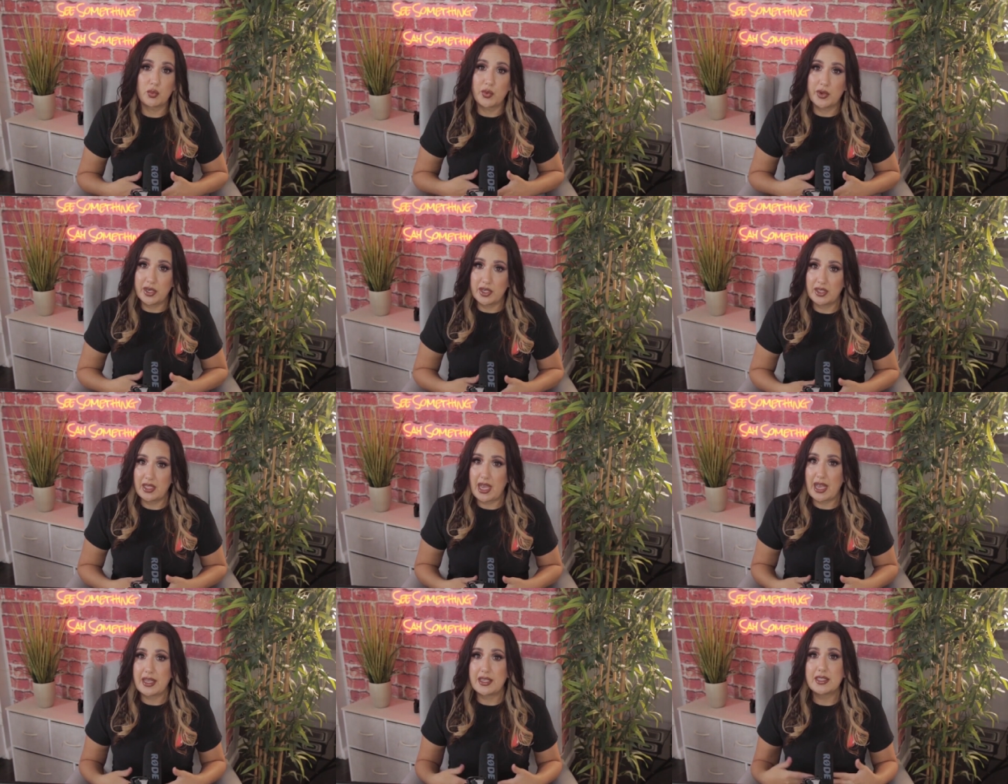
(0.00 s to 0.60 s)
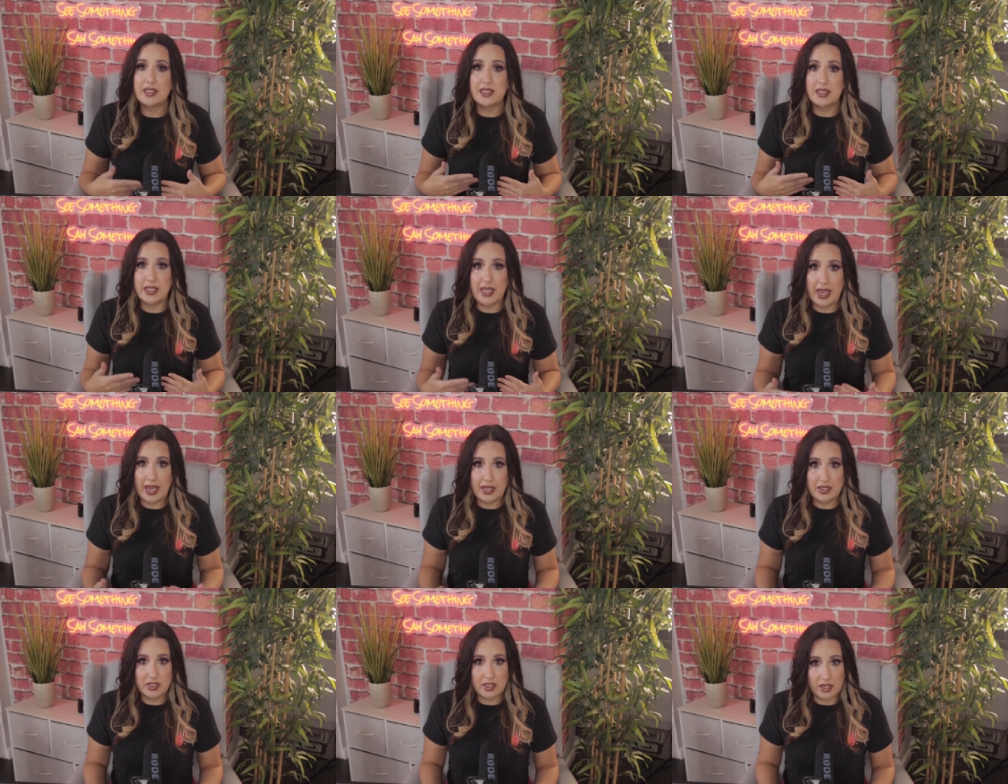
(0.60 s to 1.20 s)
realized
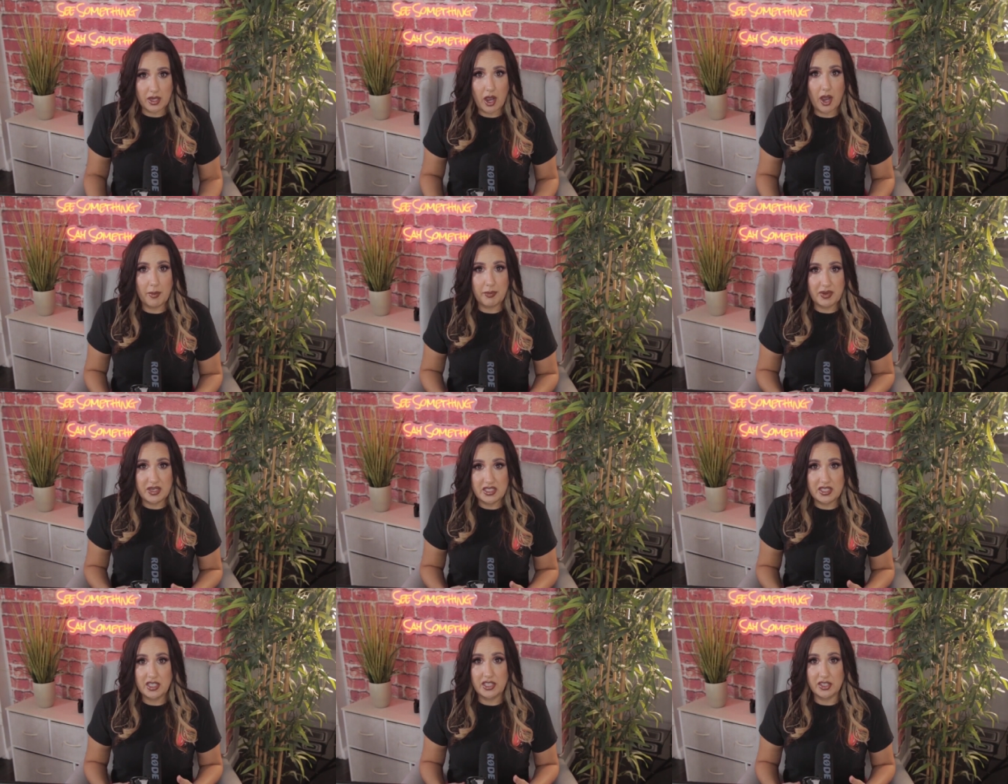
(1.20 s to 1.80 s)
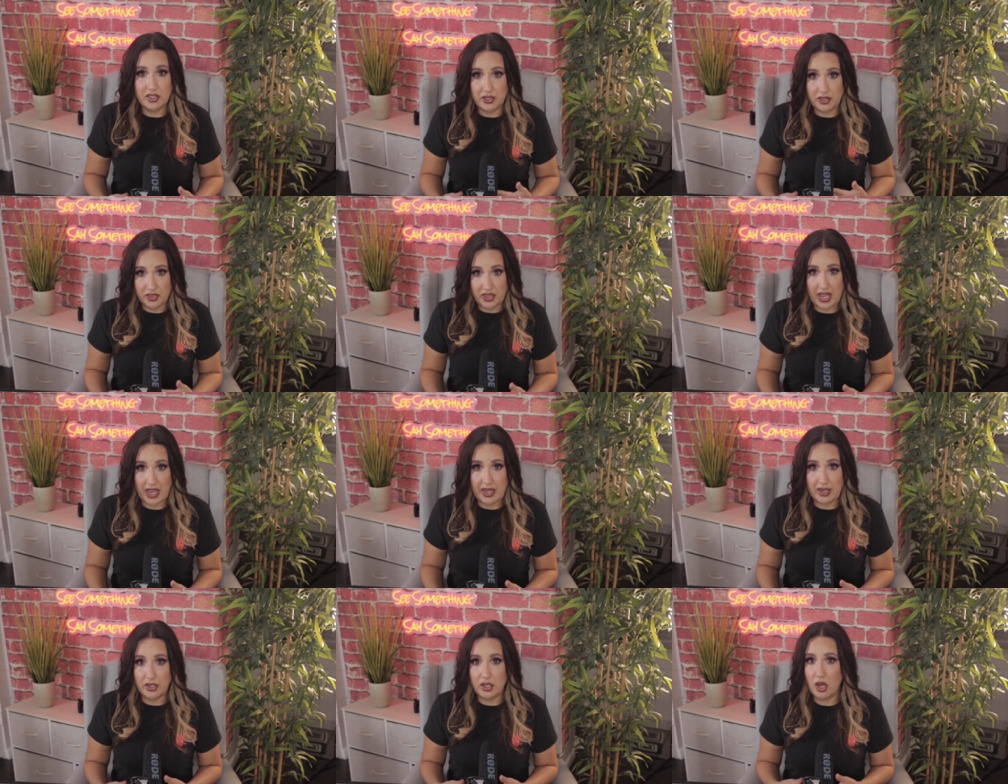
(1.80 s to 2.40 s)
that up until
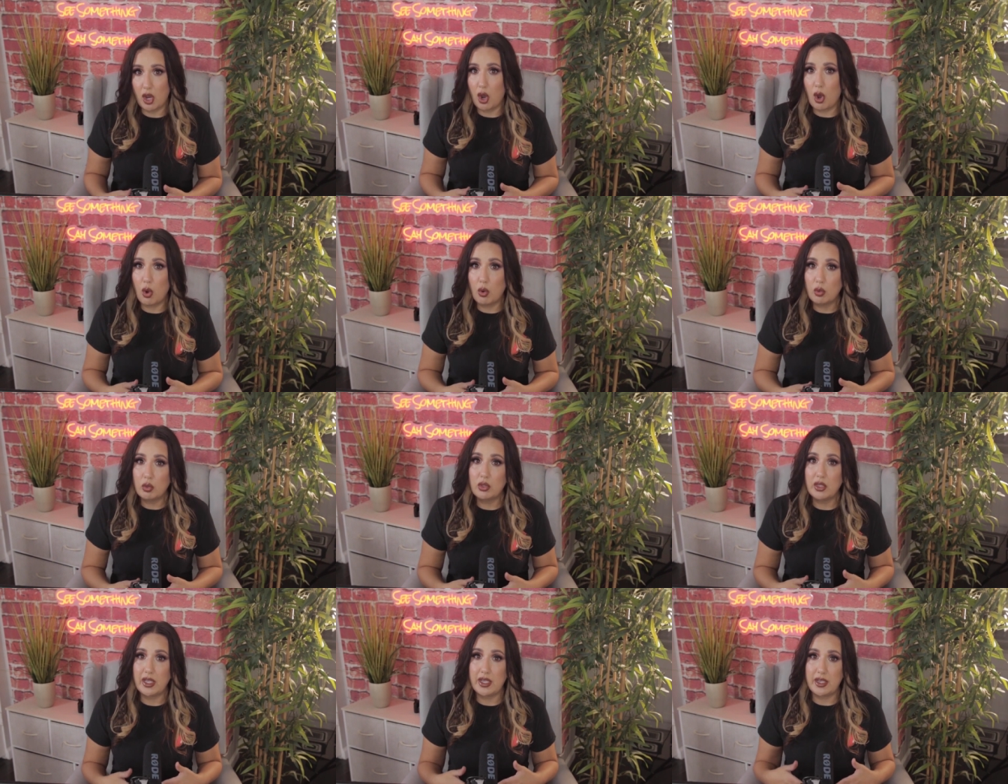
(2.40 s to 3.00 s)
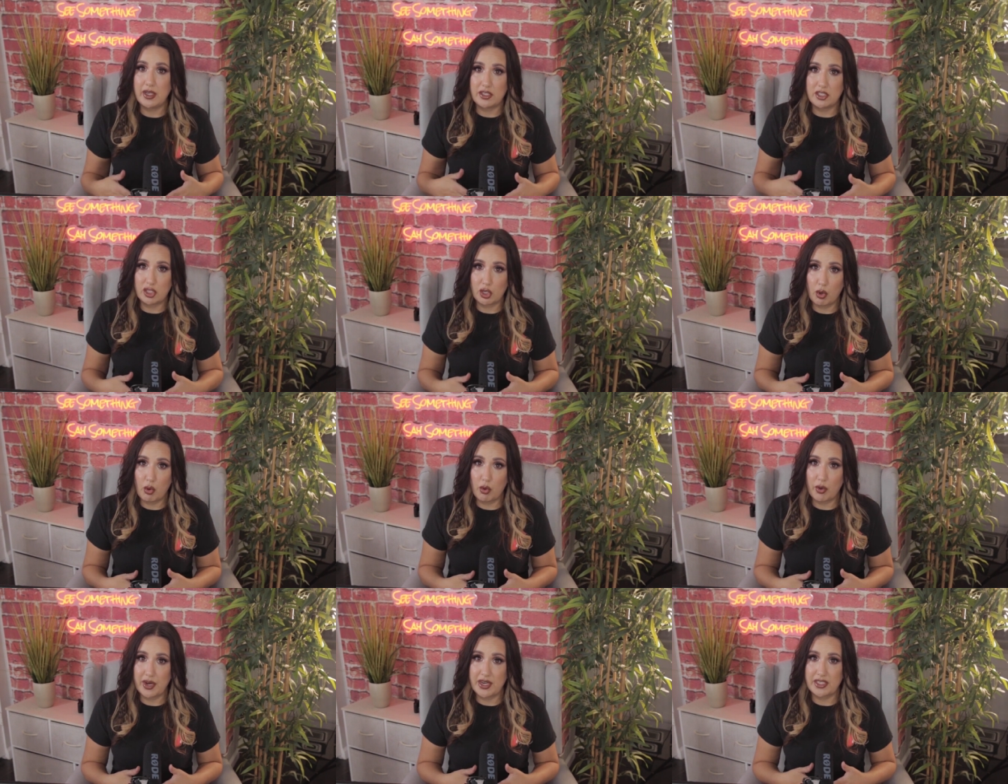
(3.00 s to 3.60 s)
then, only
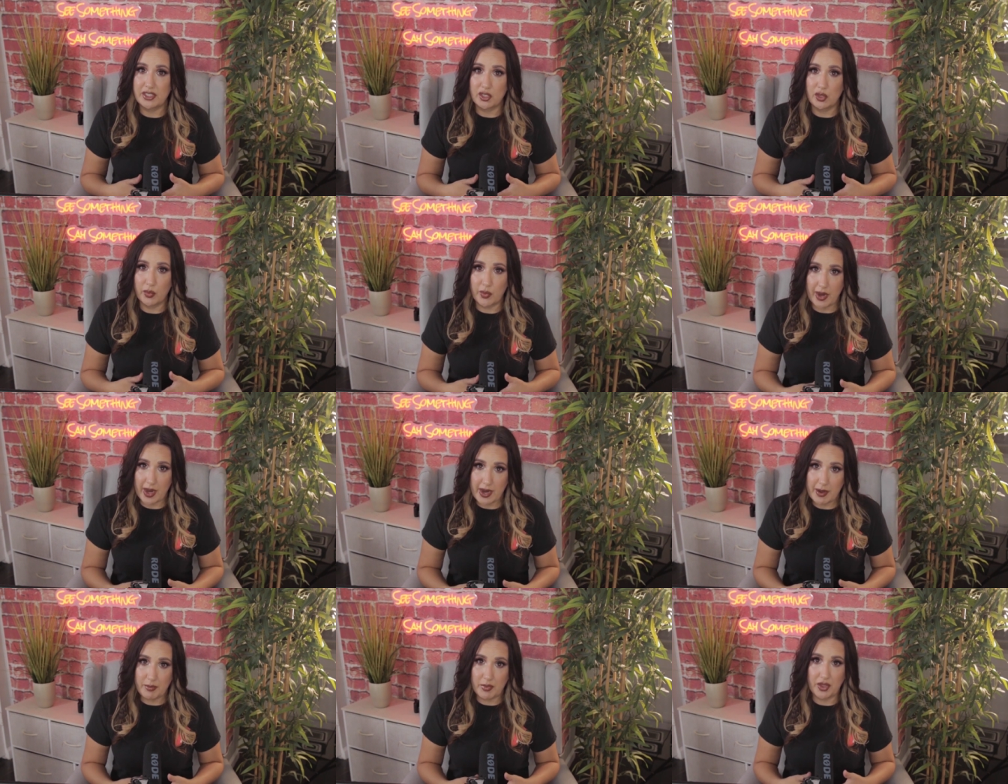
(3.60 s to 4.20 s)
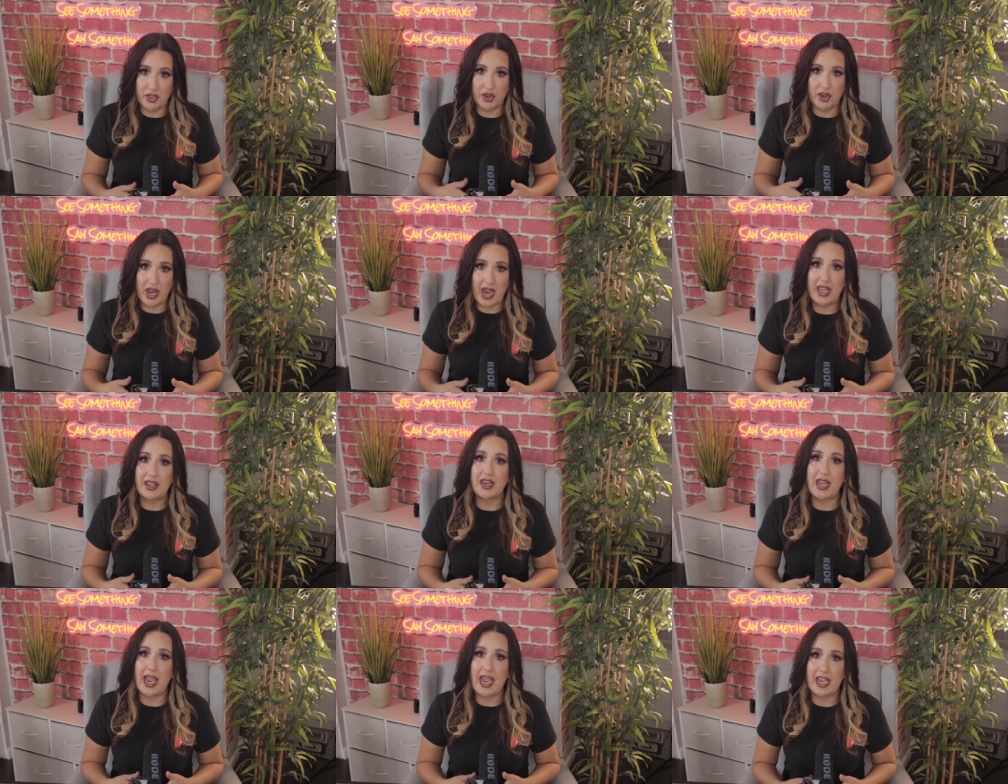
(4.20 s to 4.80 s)
Tori's grandmother
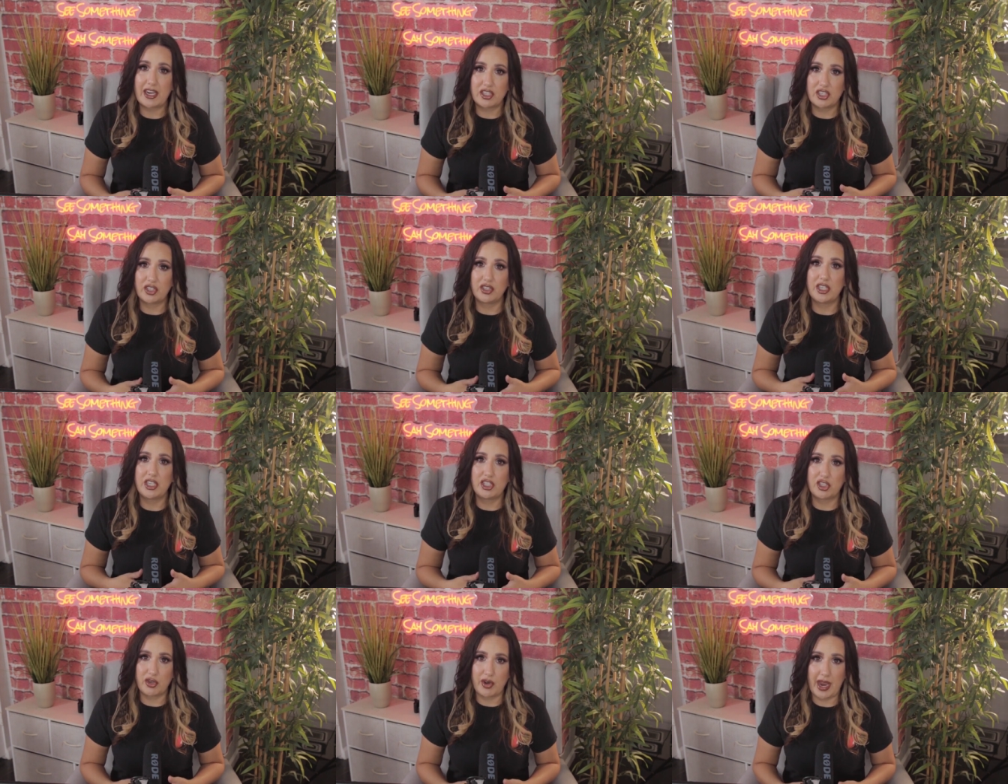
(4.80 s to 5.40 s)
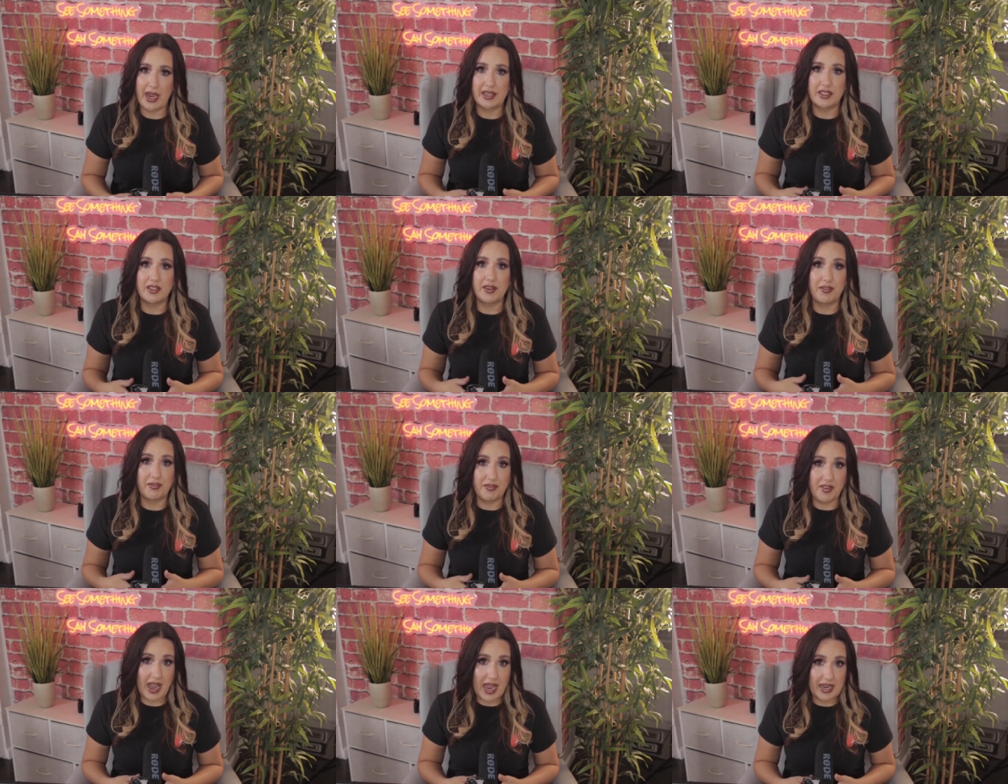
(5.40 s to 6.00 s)
had actually tried
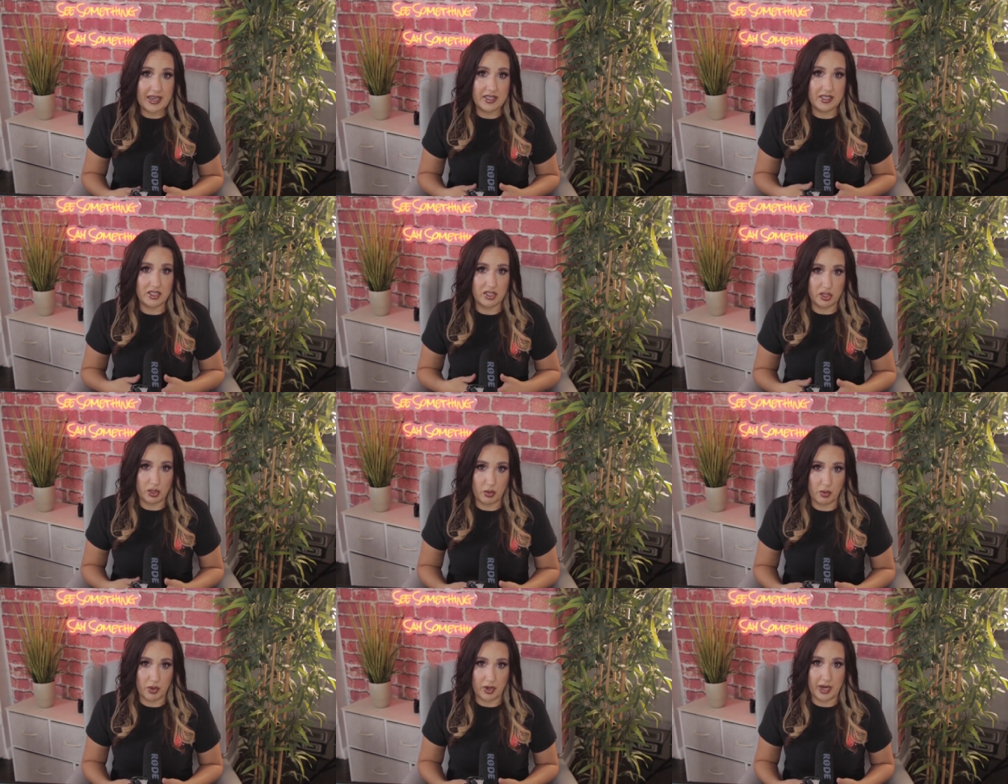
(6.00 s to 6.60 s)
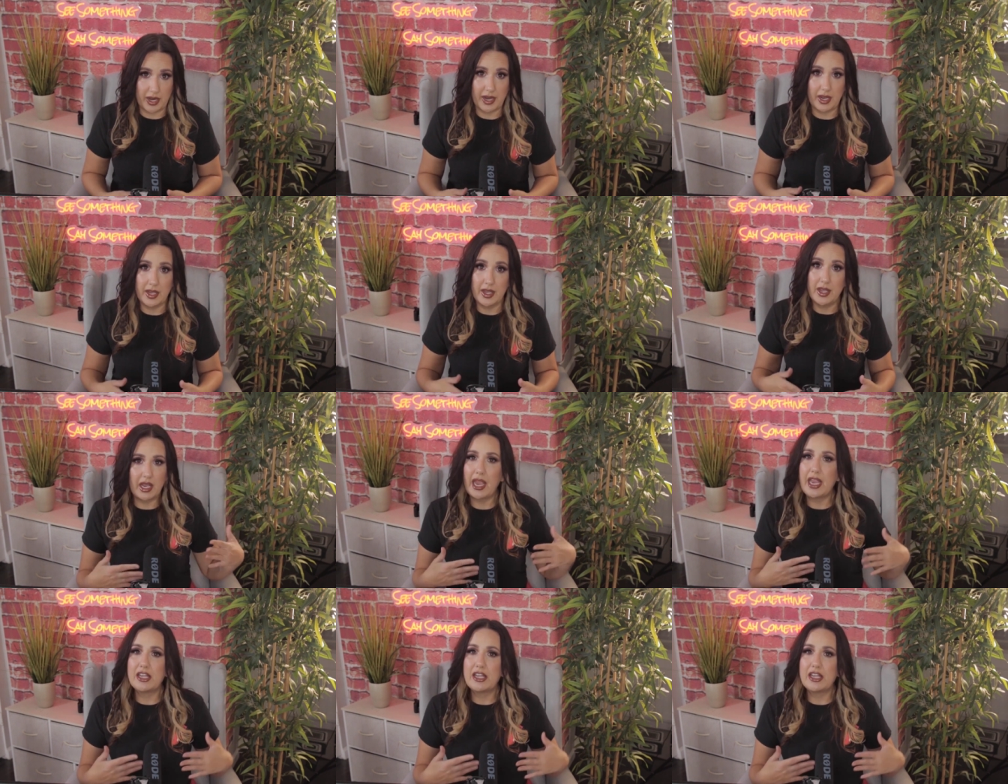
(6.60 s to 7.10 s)
to find Tori,